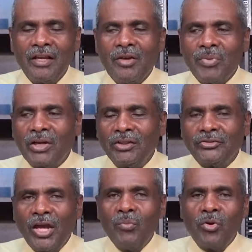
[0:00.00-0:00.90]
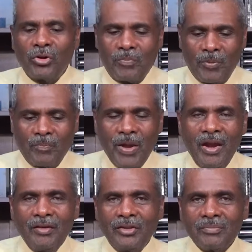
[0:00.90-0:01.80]
because they want to
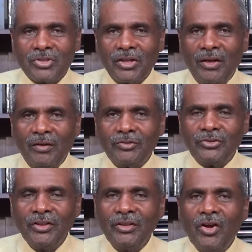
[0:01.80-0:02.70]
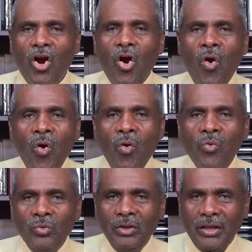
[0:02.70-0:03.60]
prepare themselves
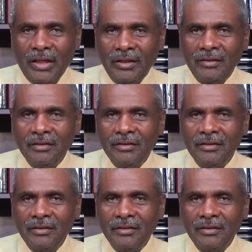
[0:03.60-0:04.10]
only